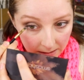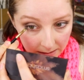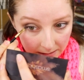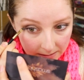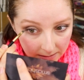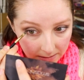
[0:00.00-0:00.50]

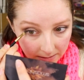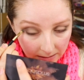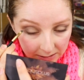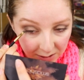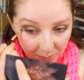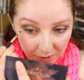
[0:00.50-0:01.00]
this is
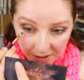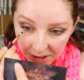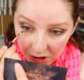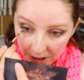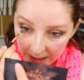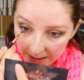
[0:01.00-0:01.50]
such a pretty
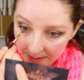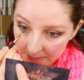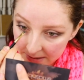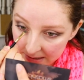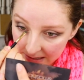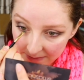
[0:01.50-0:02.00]
shade. I'm
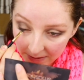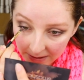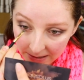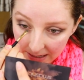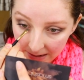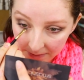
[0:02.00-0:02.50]
definitely
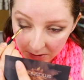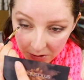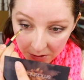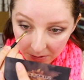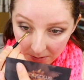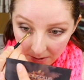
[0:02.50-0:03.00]
going to have
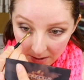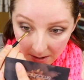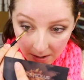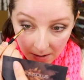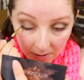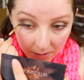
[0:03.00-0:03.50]
to
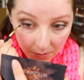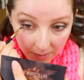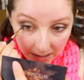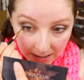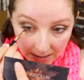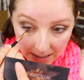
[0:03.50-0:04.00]

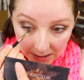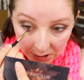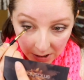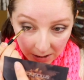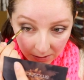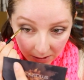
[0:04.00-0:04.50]
create an
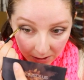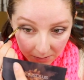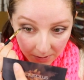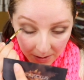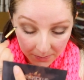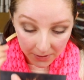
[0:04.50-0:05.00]
eyeshadow look
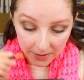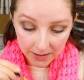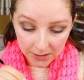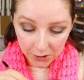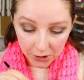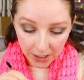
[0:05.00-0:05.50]
where I put
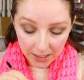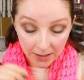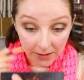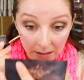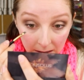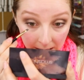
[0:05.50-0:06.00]
this shade
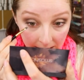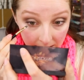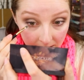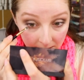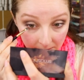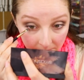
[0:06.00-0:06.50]
on the
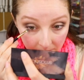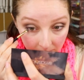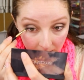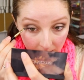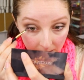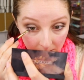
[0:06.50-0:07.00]
lid.
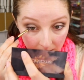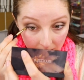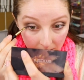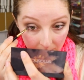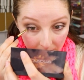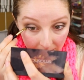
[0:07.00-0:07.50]

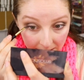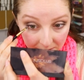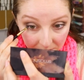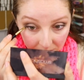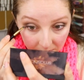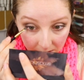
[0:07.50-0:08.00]
But it has
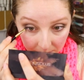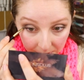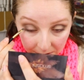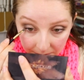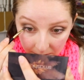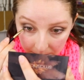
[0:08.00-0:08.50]
a really
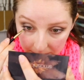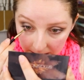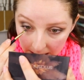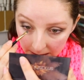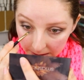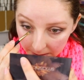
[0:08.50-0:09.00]
beautiful
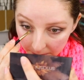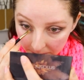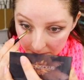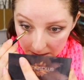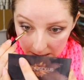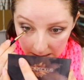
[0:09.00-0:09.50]
metallic
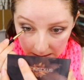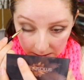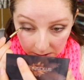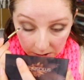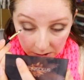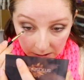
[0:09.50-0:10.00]

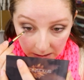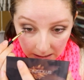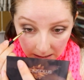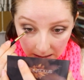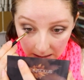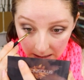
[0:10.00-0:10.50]
finish,
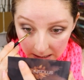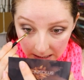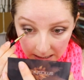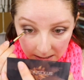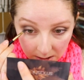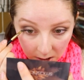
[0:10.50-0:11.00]
a
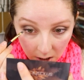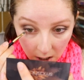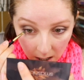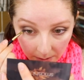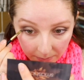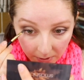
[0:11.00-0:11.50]
nice
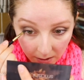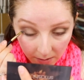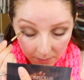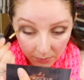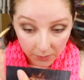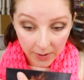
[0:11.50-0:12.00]

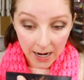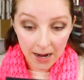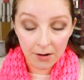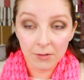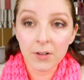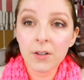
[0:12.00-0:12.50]
copper
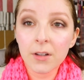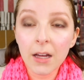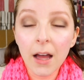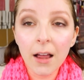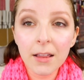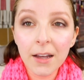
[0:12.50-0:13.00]
brown
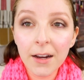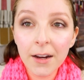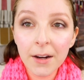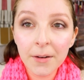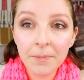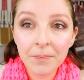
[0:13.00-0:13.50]
color